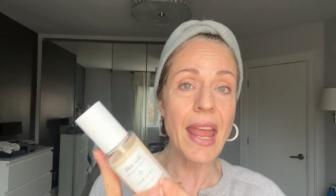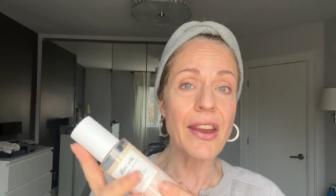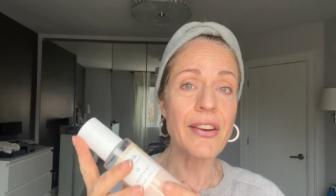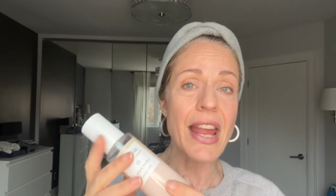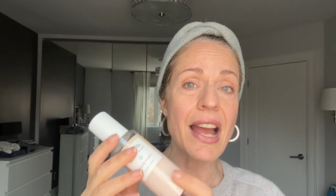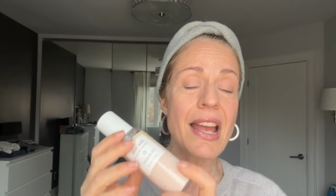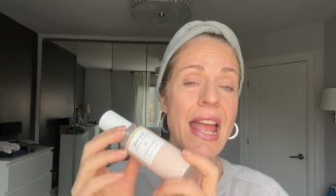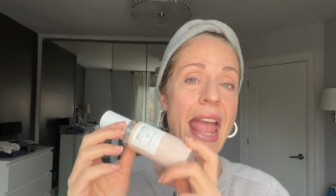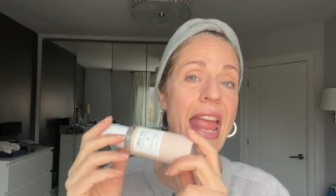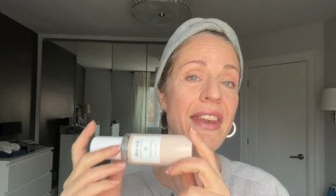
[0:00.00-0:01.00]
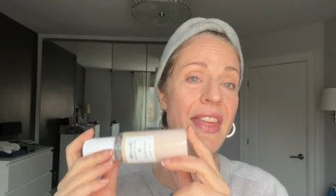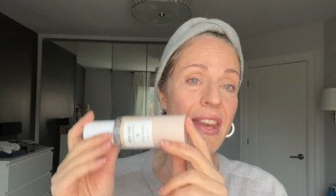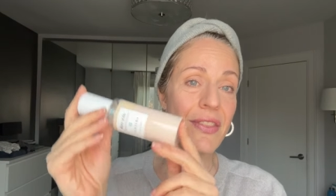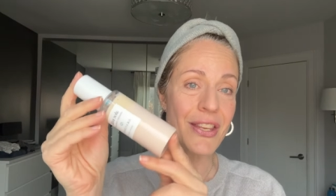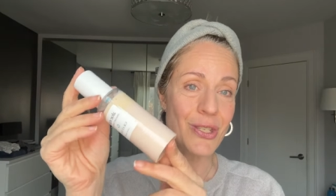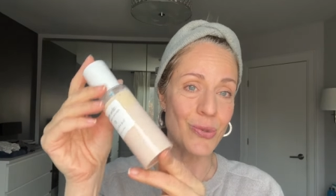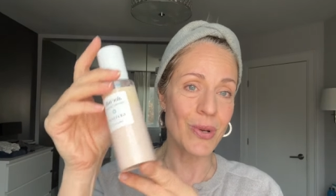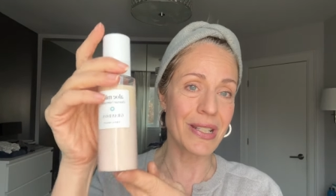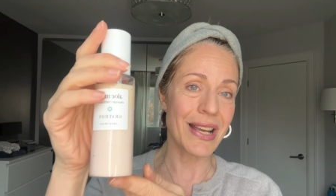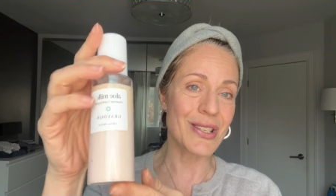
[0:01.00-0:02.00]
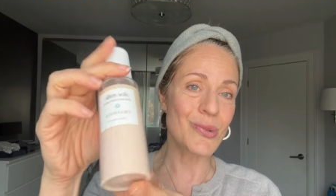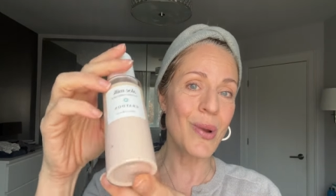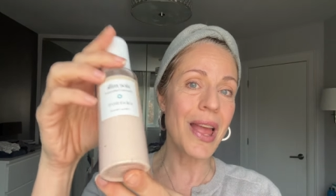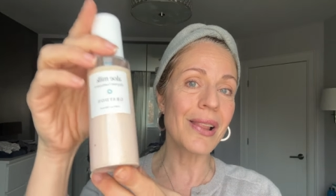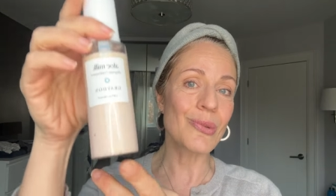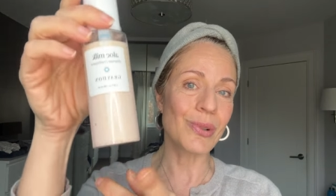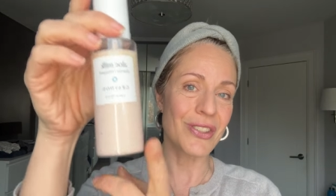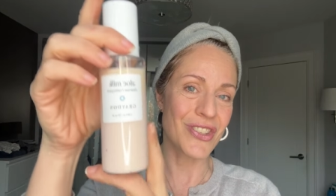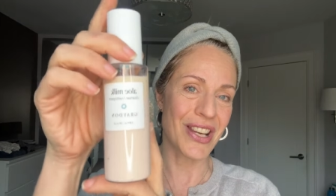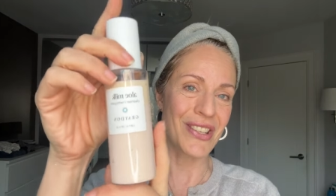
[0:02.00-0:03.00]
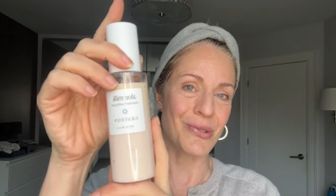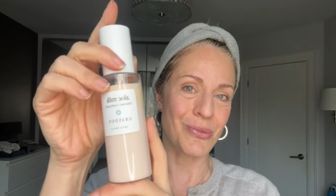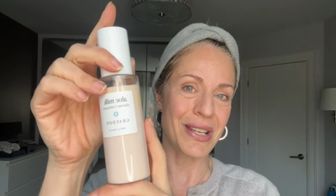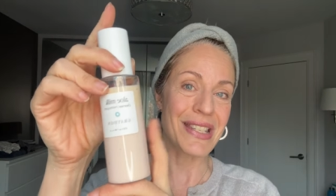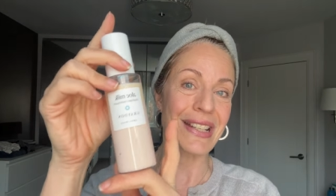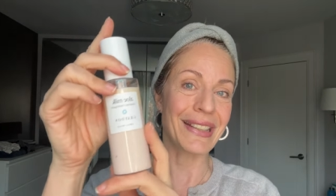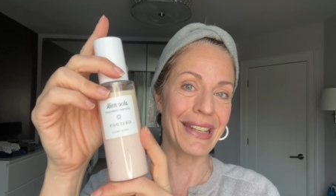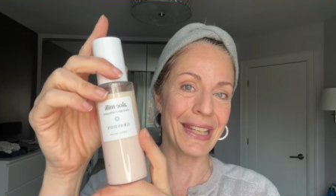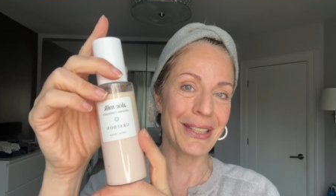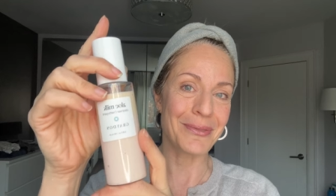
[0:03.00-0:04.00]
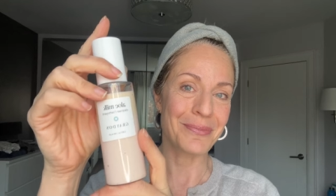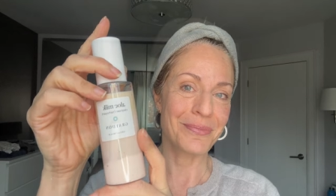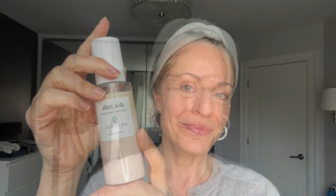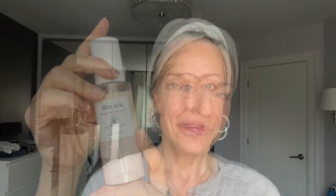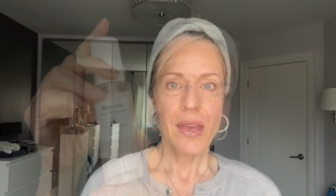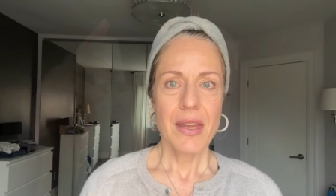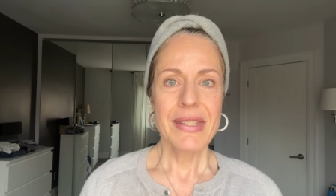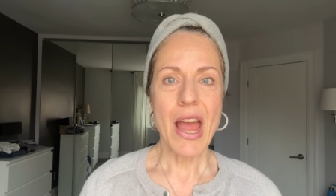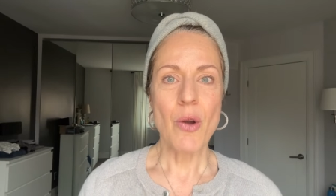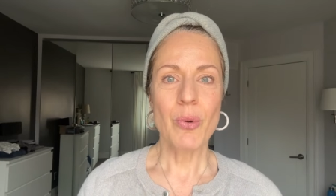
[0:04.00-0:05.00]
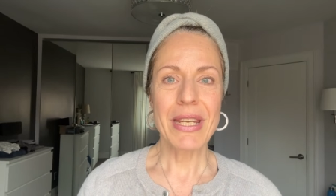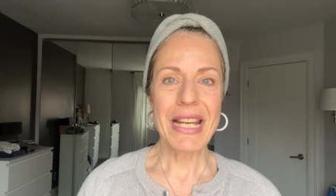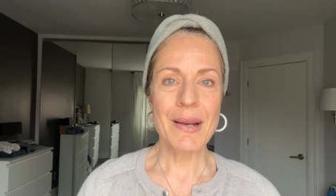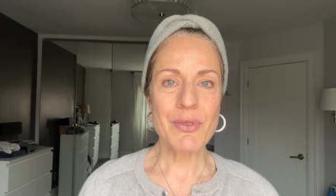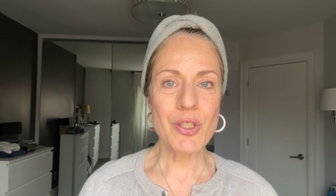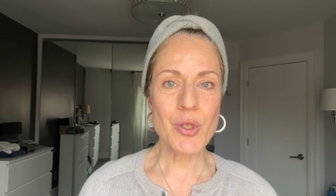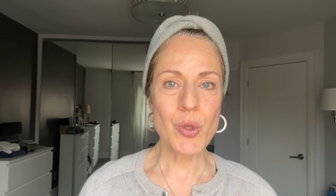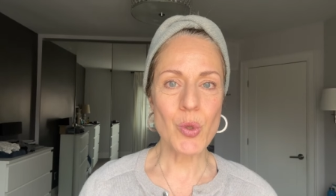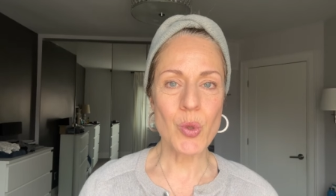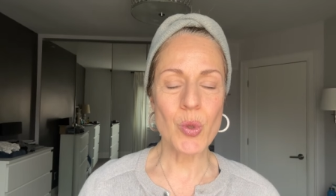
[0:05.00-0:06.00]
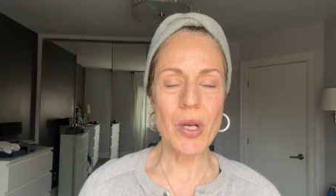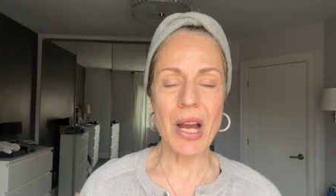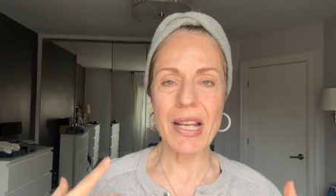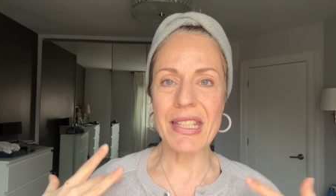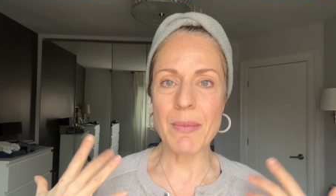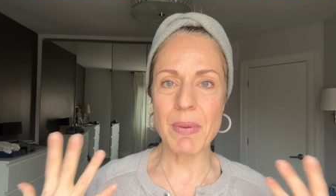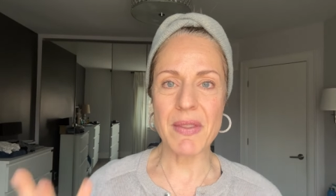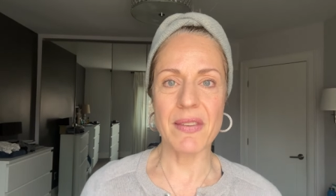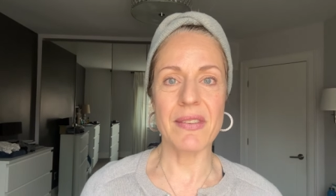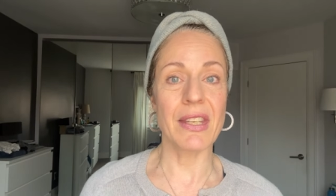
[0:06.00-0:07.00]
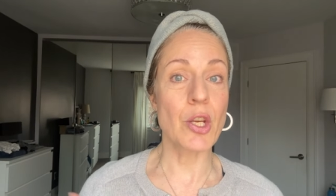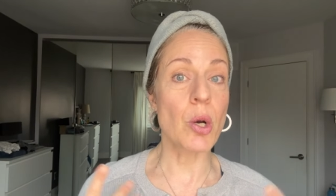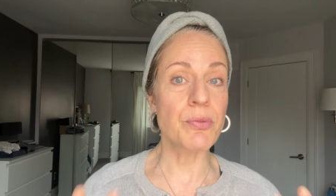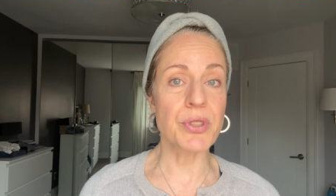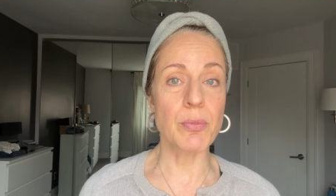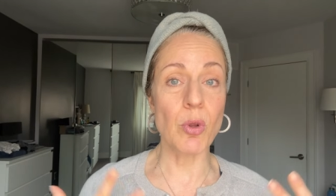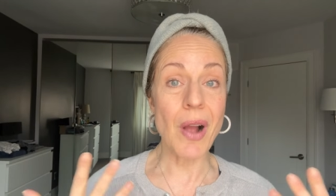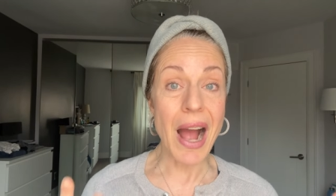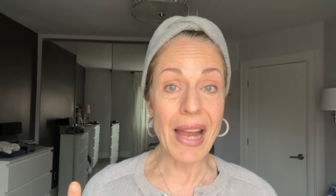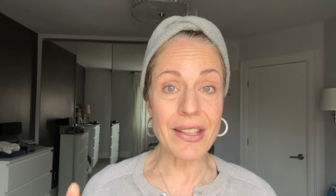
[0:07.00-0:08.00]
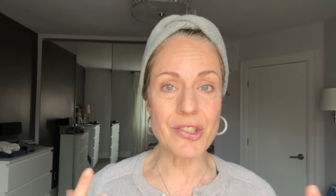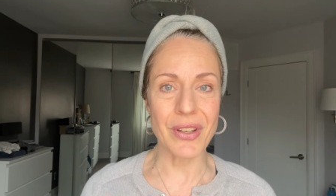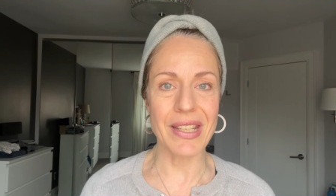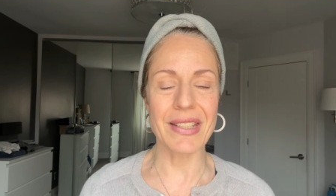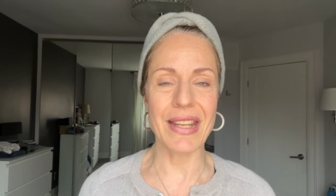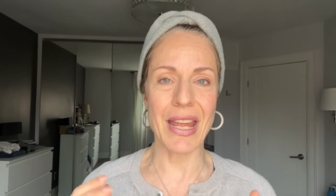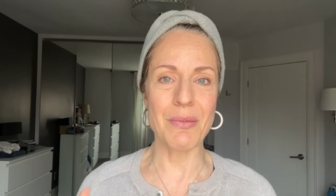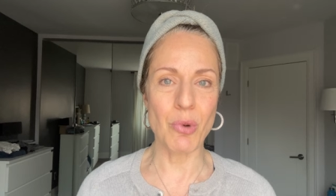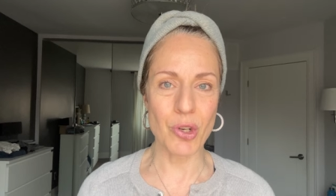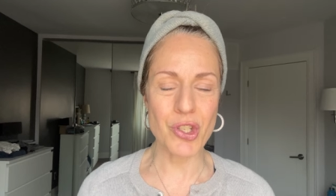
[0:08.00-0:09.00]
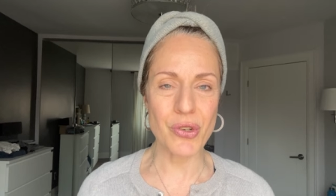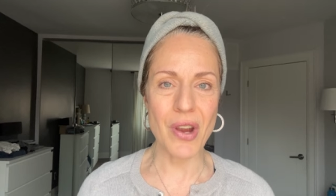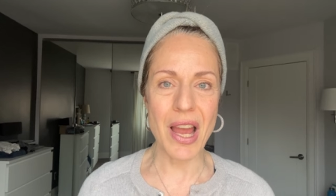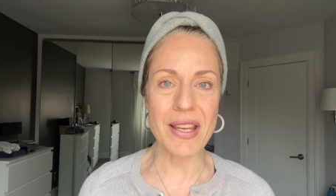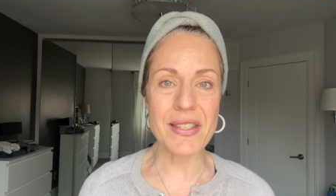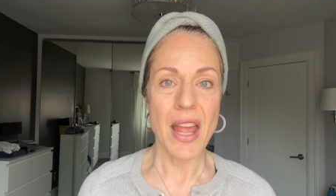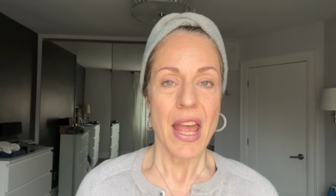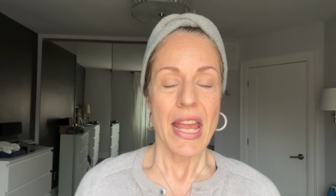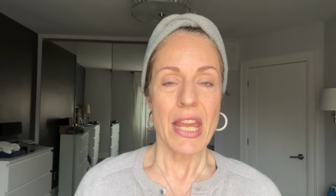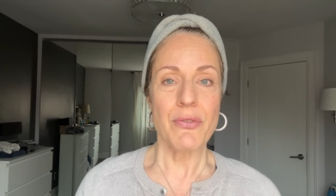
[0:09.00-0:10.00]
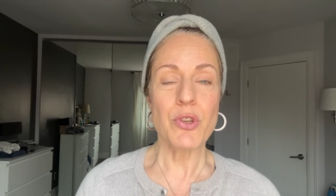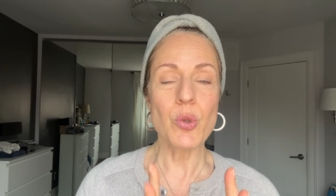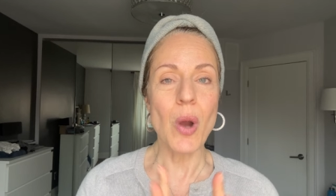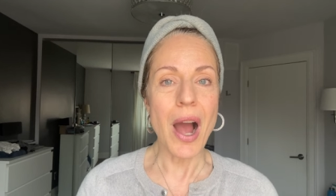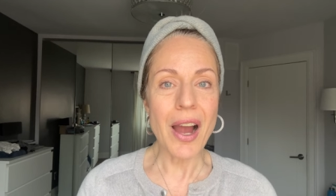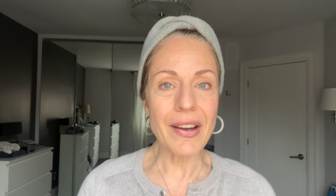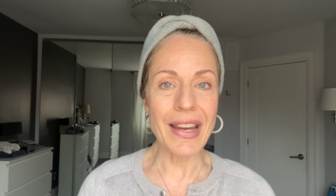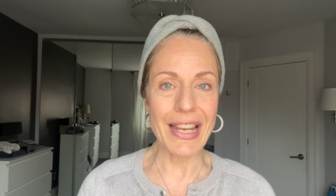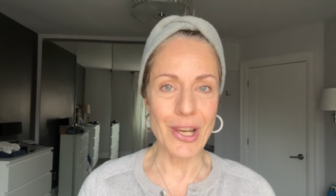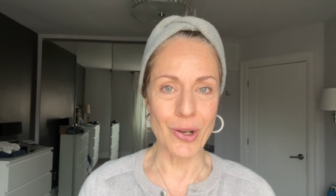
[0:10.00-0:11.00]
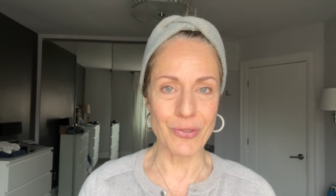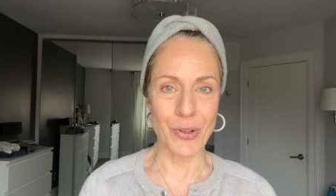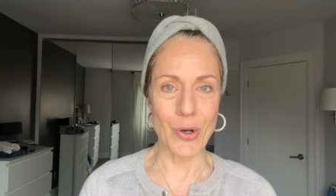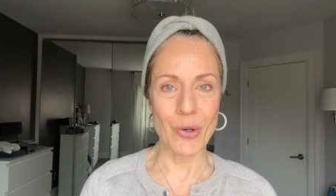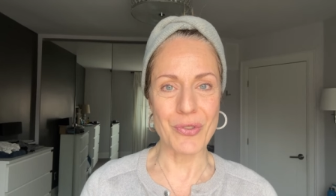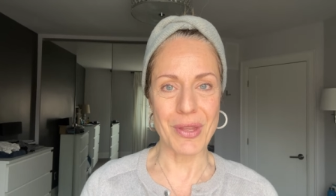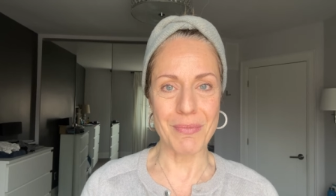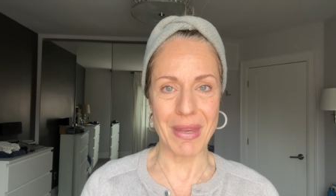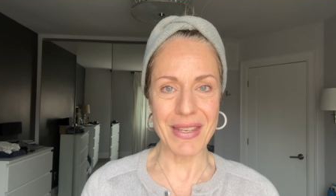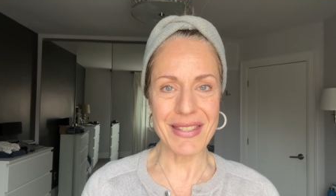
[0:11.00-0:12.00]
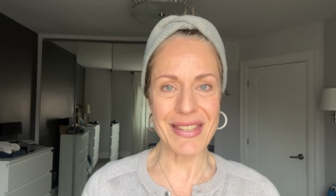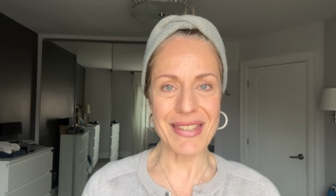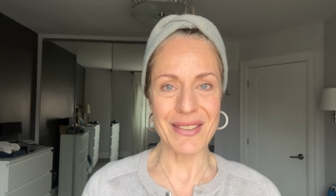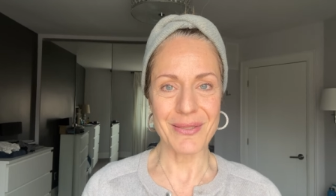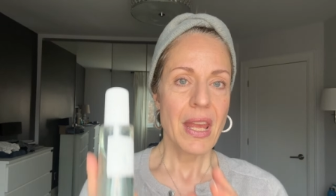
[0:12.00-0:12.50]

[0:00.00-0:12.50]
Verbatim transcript: area. And then this one as well will just rinse clean. Now, when it comes to uh, keeping the skin comfortable, hydrated, and moisturized, if you are a lover of the mists,